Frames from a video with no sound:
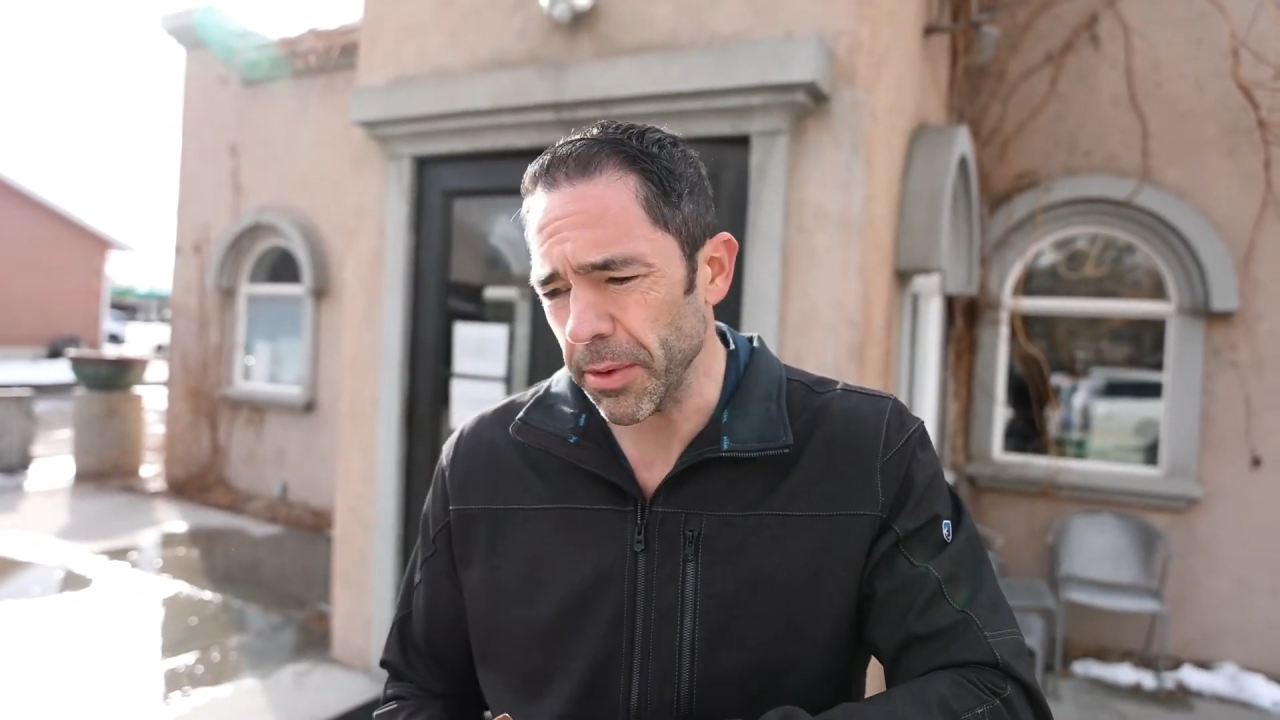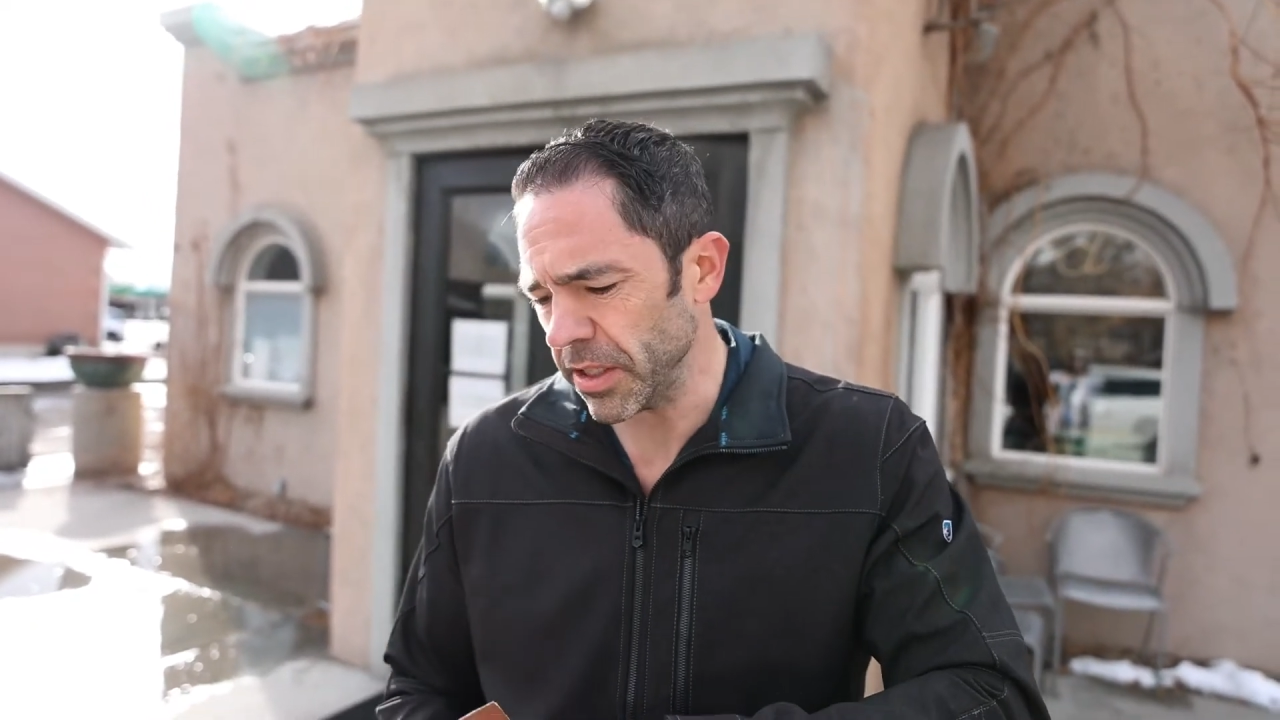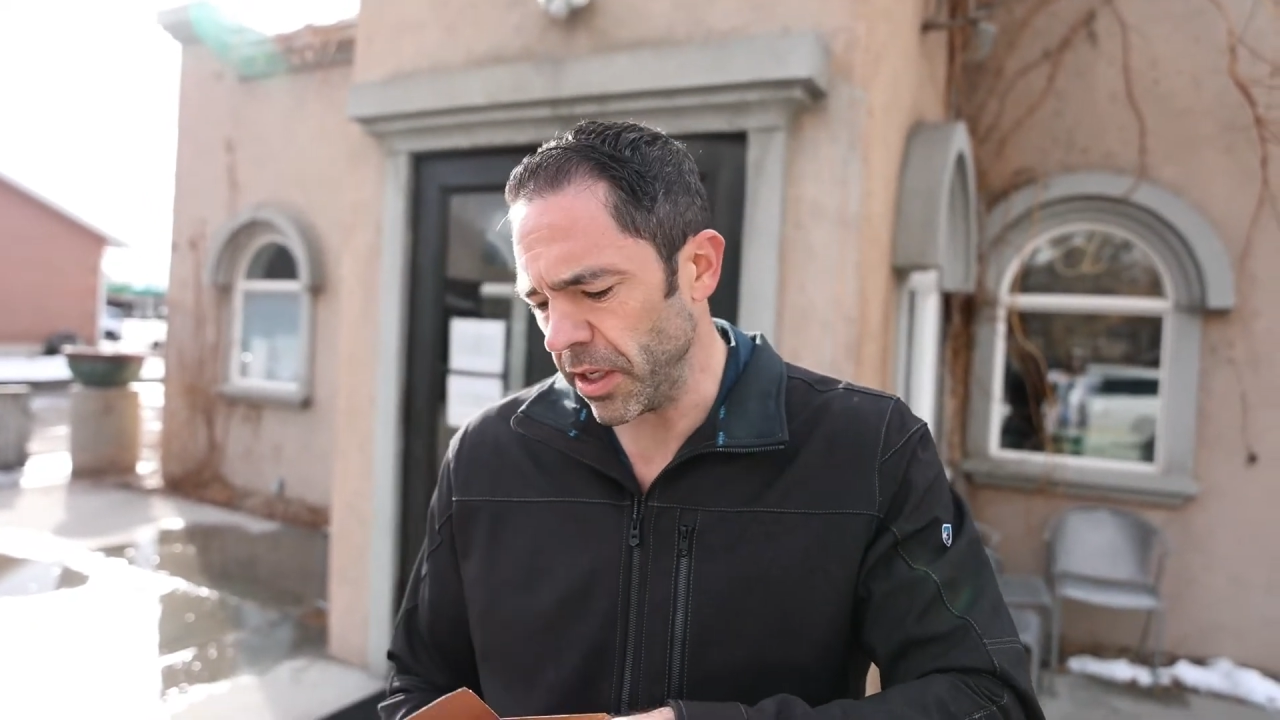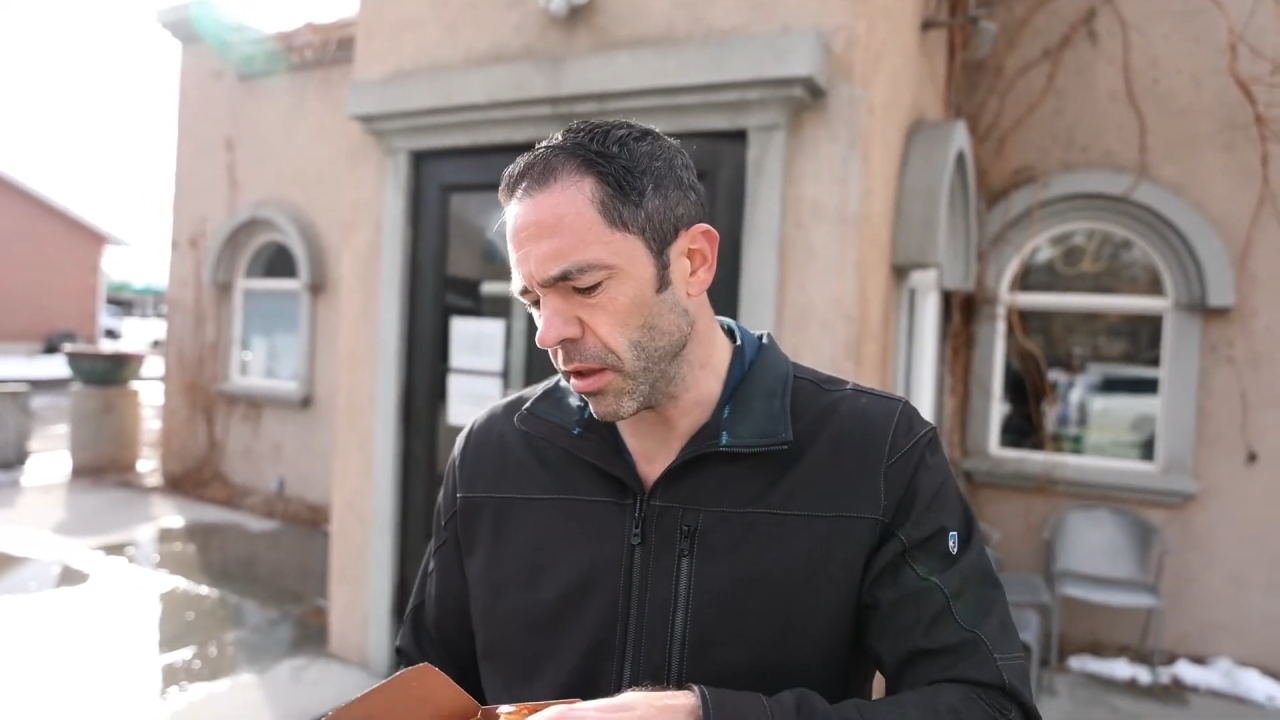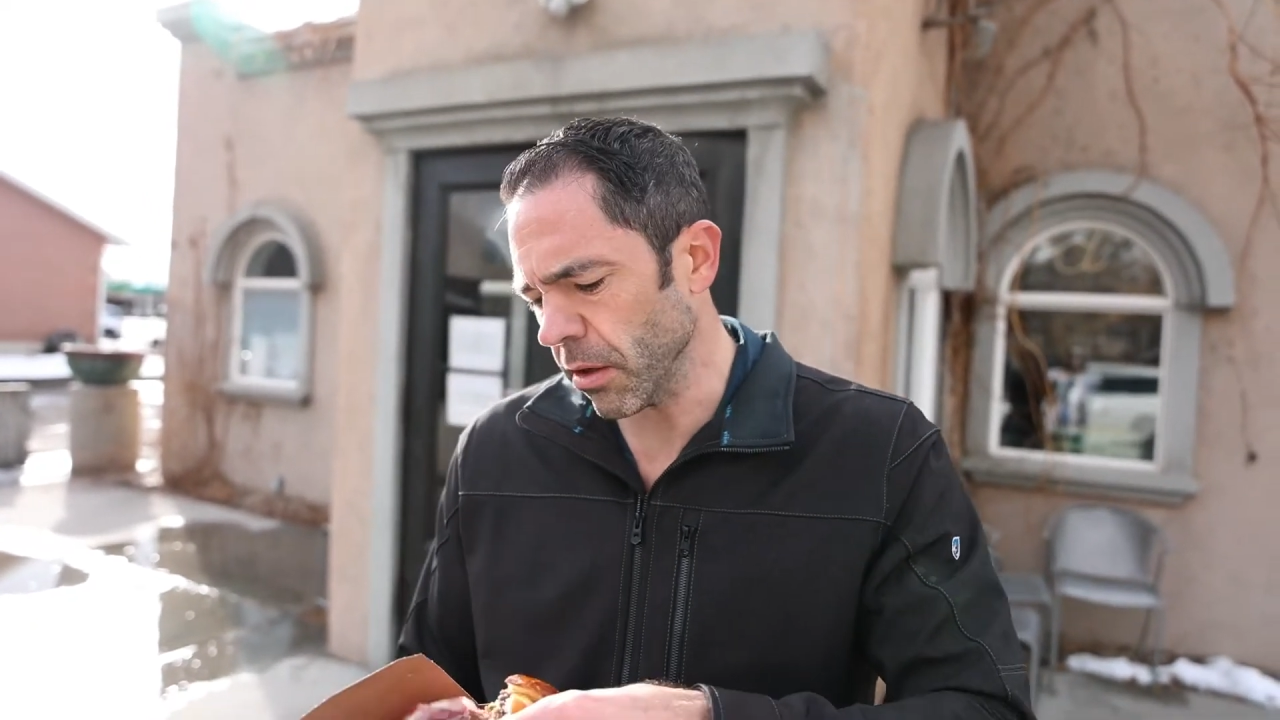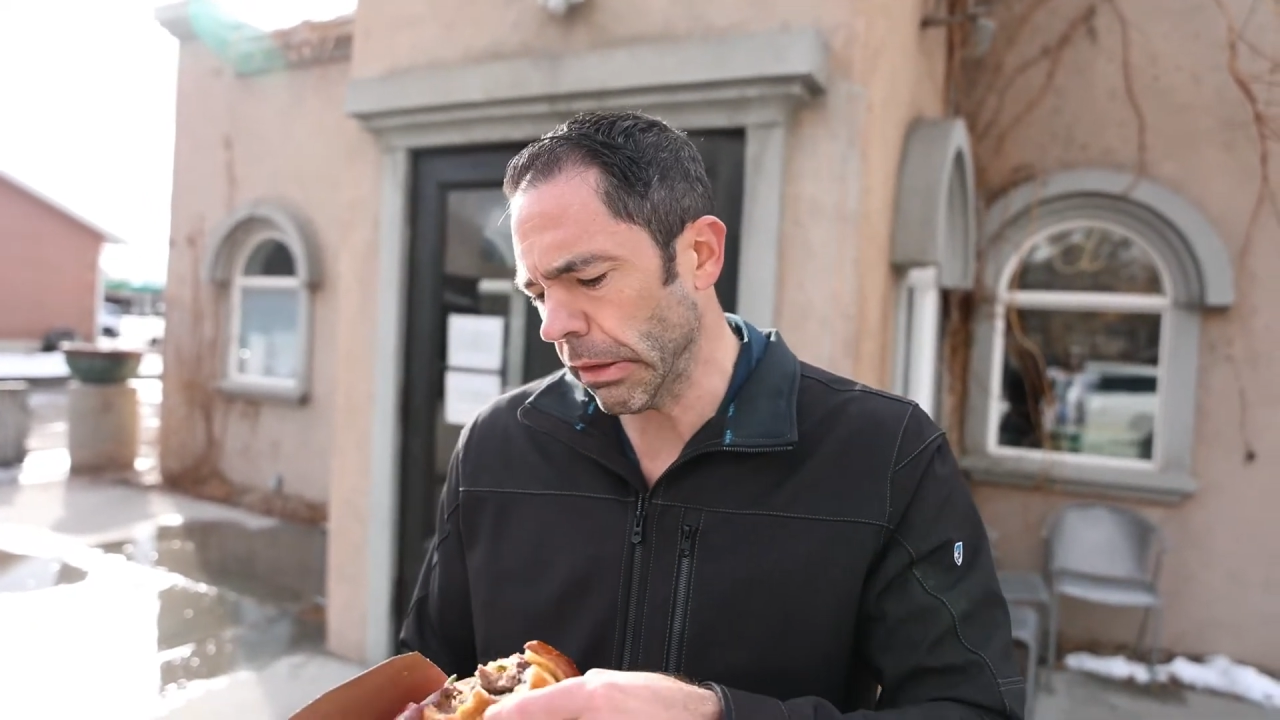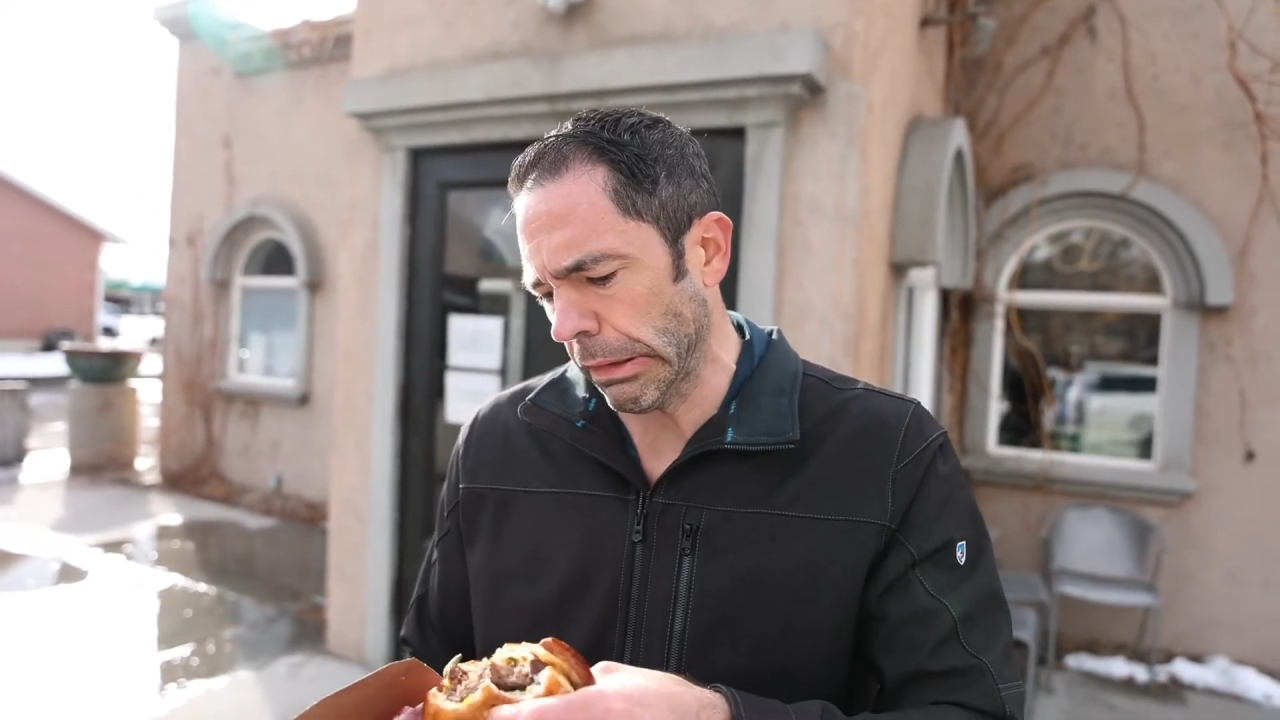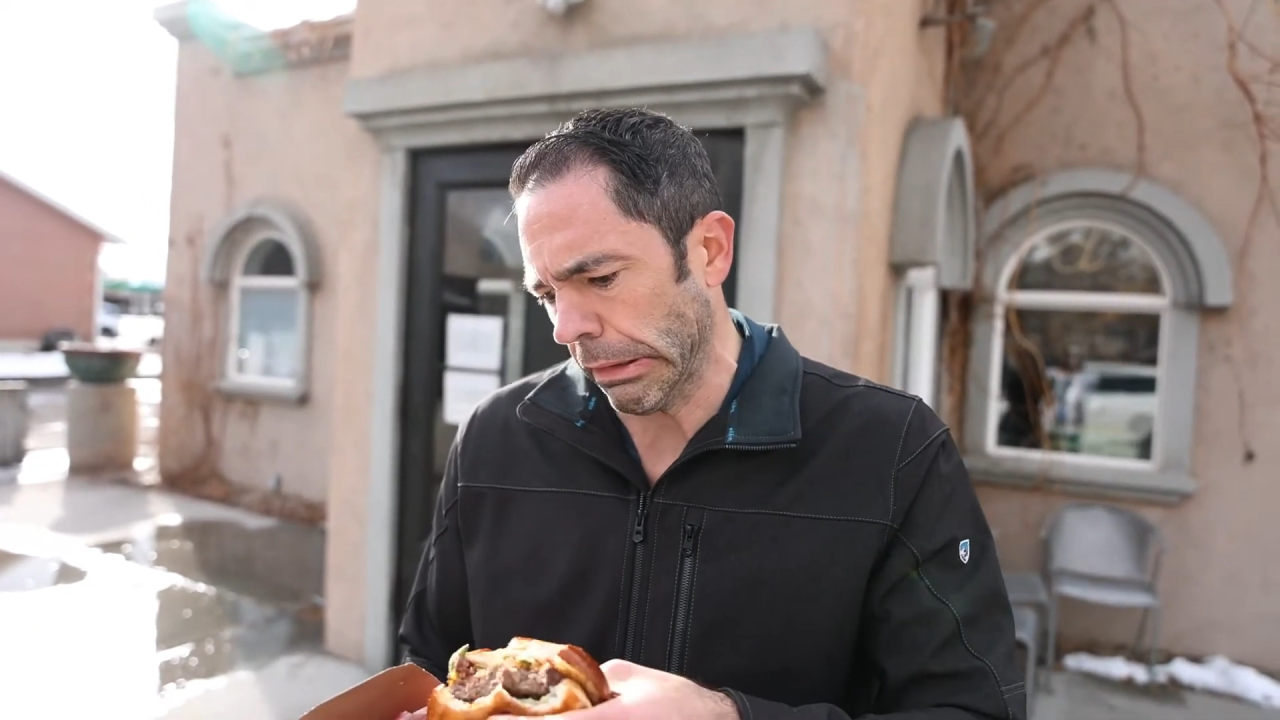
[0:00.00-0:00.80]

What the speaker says: much either.